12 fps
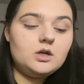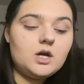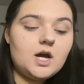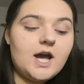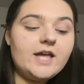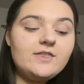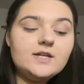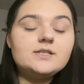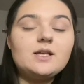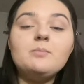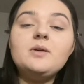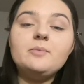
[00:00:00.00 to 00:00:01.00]
I think
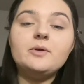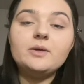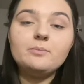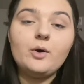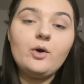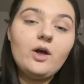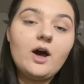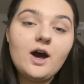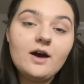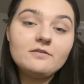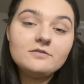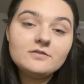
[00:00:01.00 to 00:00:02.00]
some people can pull
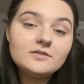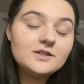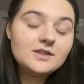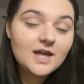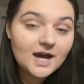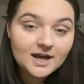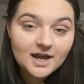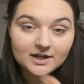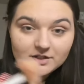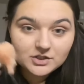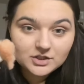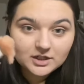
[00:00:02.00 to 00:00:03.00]
off that
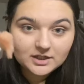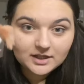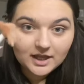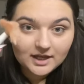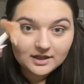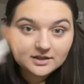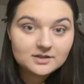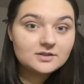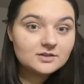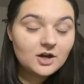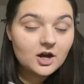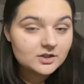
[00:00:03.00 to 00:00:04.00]
extra like
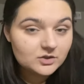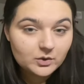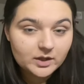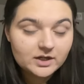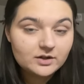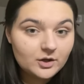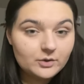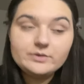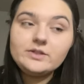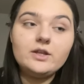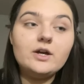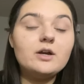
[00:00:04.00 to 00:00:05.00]
contoured nose
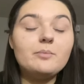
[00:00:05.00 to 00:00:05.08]
look,